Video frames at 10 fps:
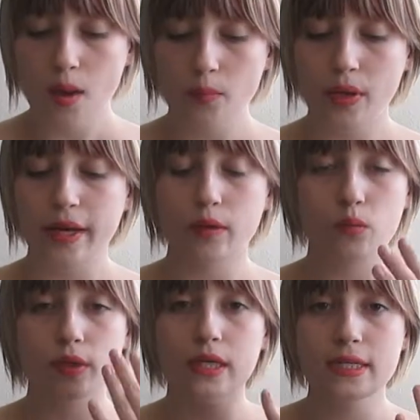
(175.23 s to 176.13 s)
but it
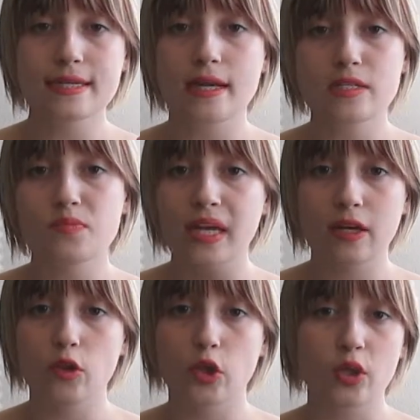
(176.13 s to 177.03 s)
really does make
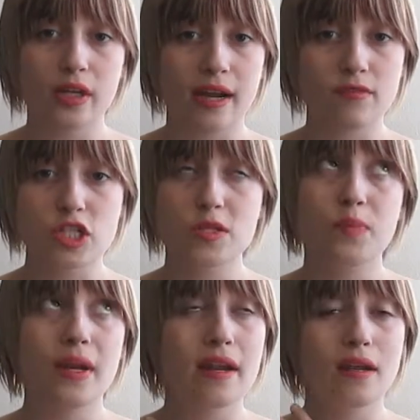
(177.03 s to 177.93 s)
it look like I've just
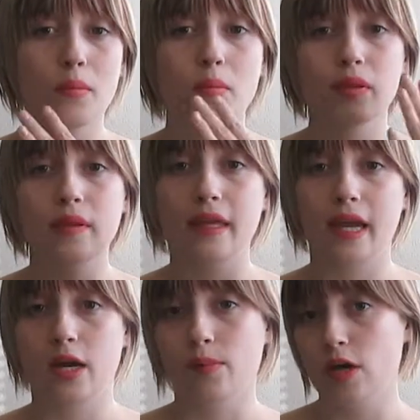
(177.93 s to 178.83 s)
been completely
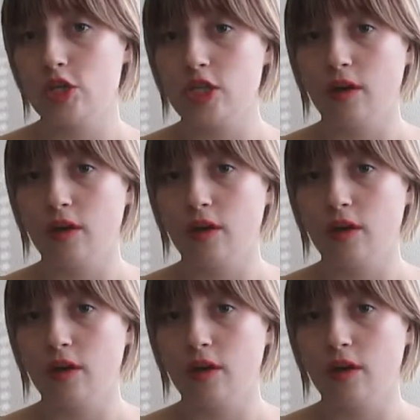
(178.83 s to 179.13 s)
airbrushed.